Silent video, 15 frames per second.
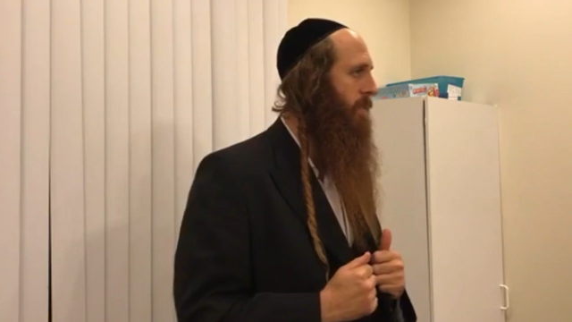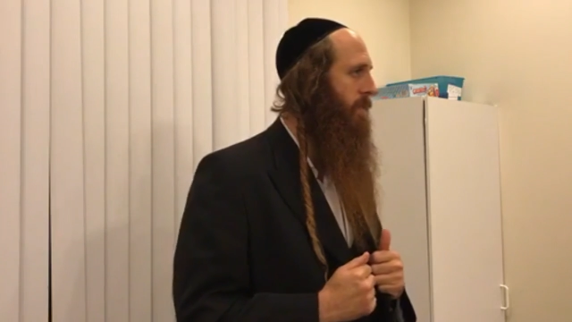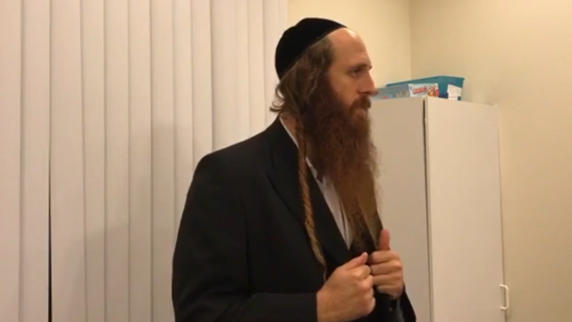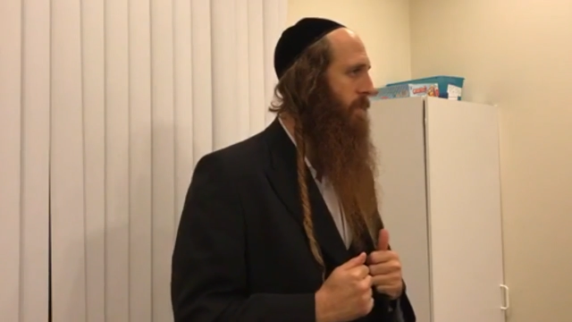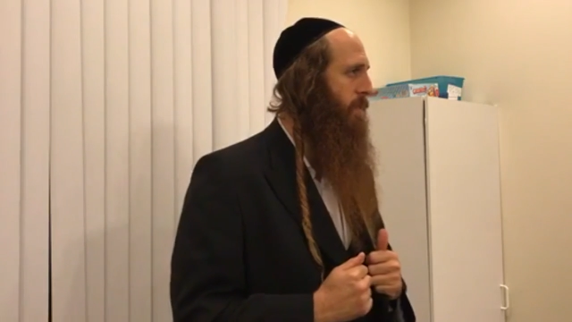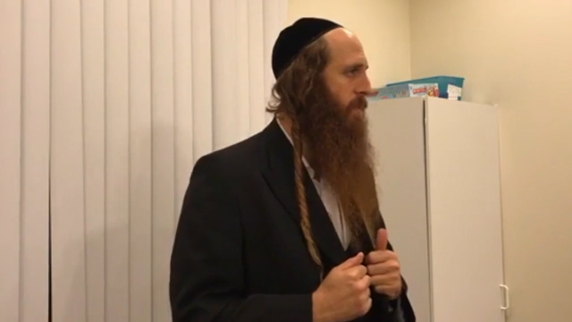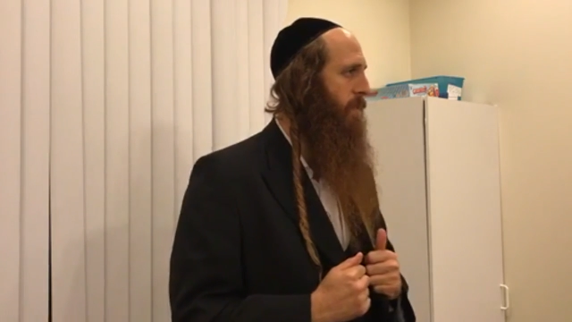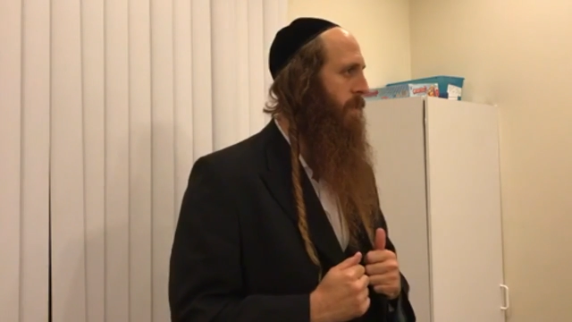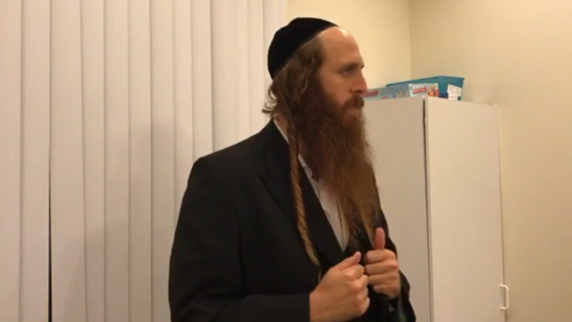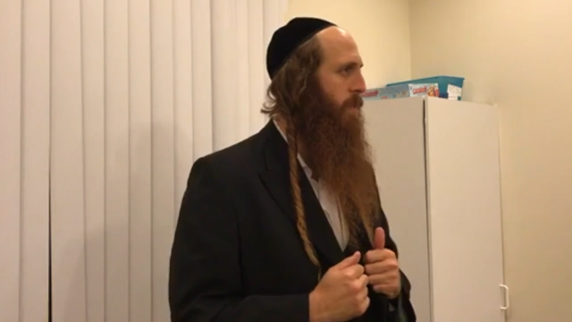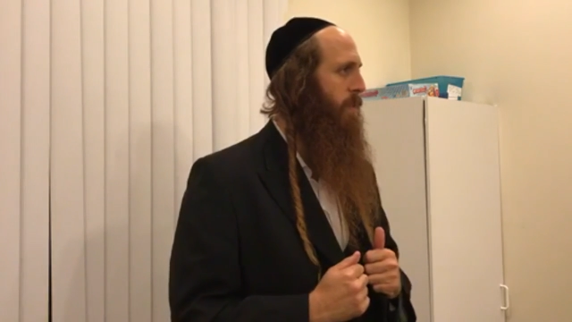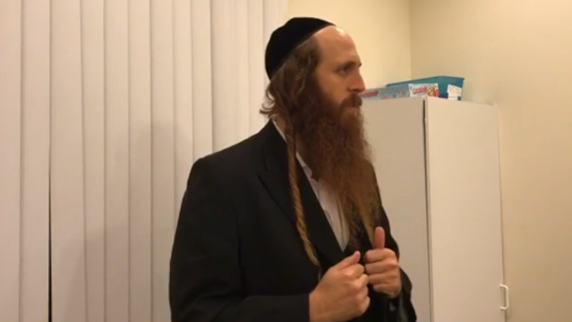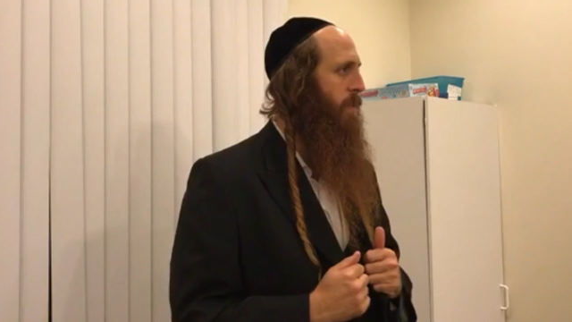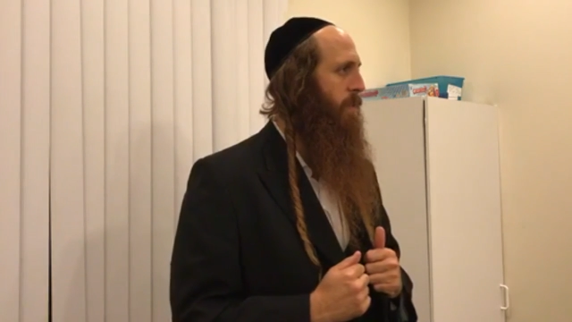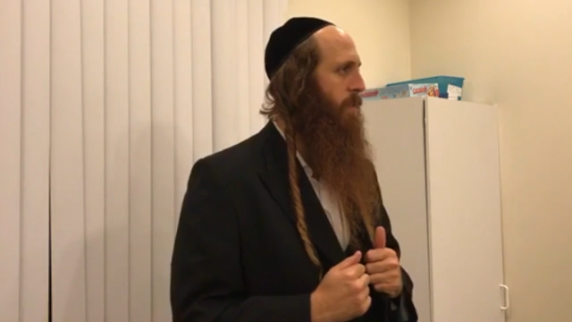
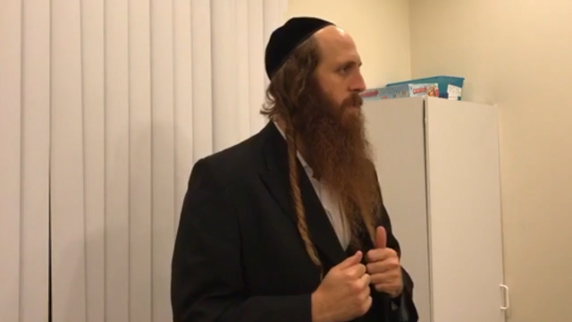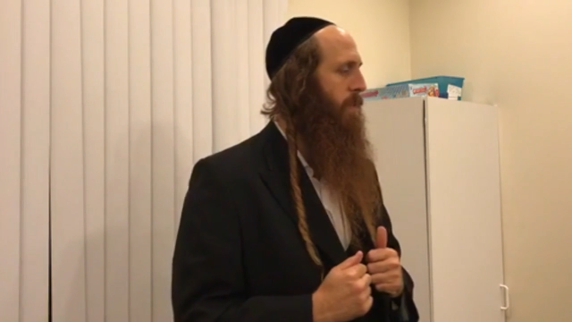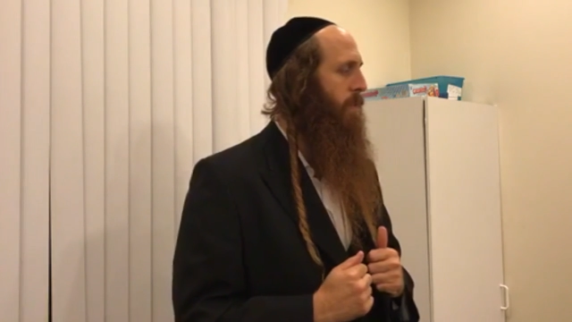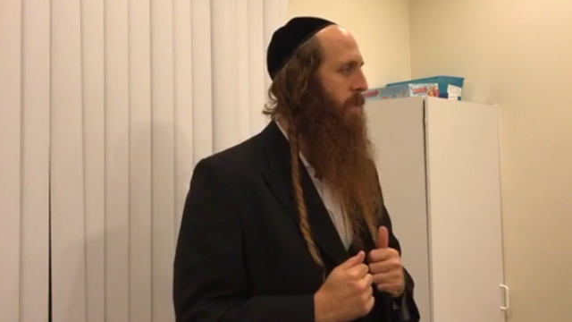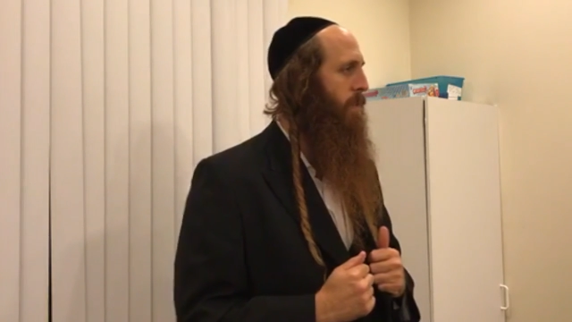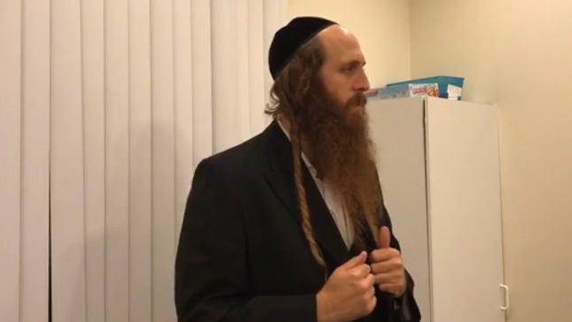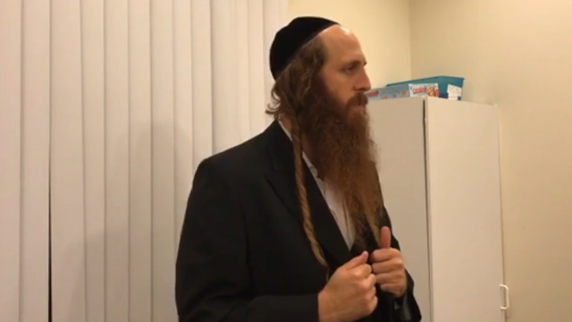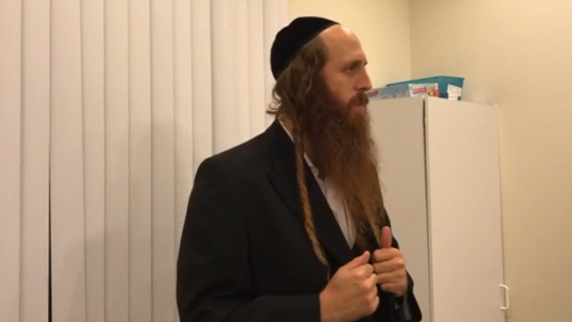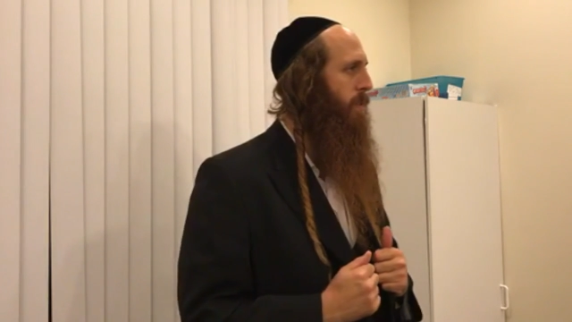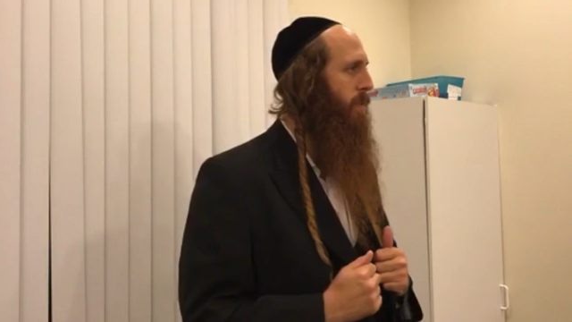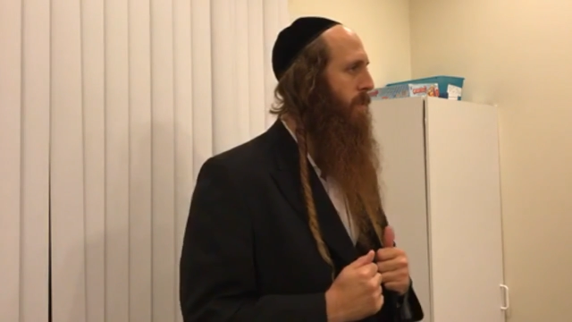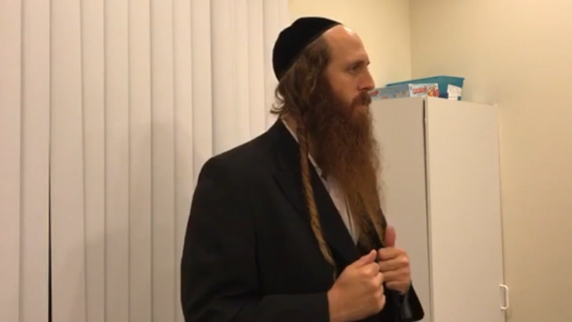(silence)